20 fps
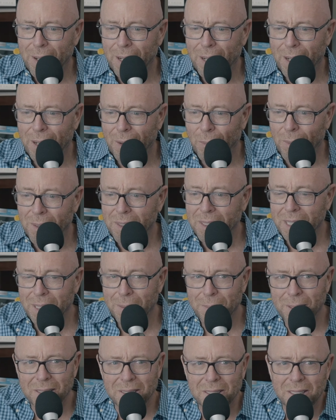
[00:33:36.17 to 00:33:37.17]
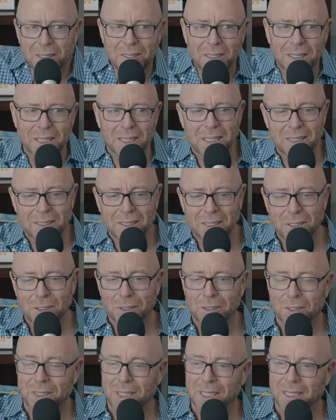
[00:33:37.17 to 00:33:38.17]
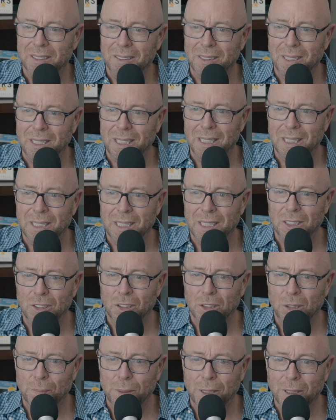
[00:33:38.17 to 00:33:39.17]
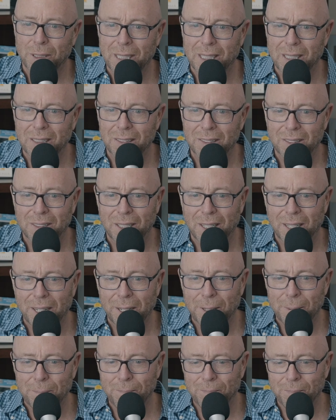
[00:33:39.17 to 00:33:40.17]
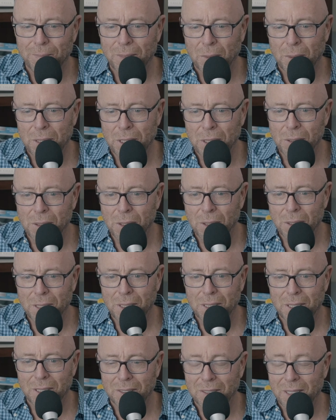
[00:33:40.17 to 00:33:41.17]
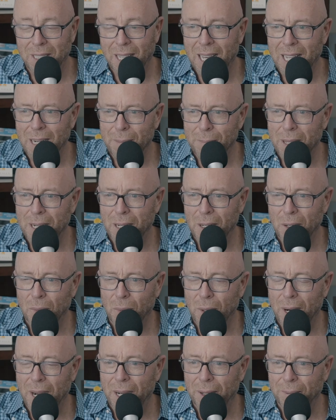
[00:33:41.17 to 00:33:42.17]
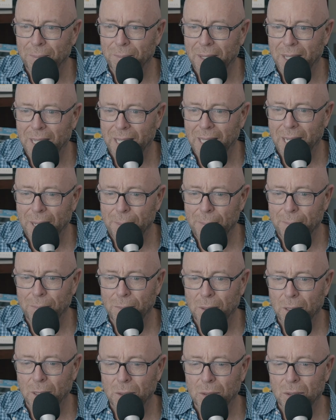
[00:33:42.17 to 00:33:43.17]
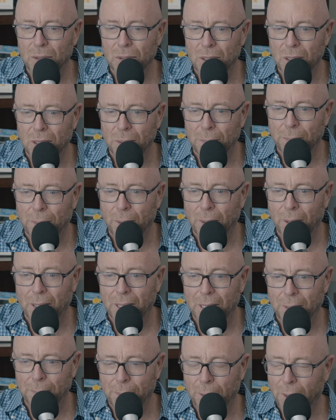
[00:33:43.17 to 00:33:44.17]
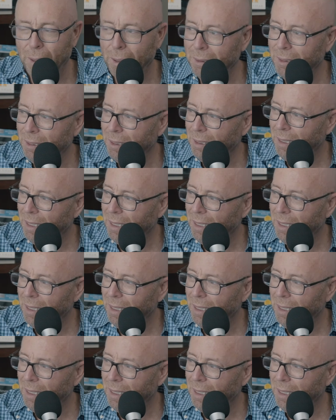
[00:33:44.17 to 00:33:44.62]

Uh, one thing about Disney that is interesting is the the experience um, when you go to Disney. I hadn't been in a while, and I got close to the park. I parked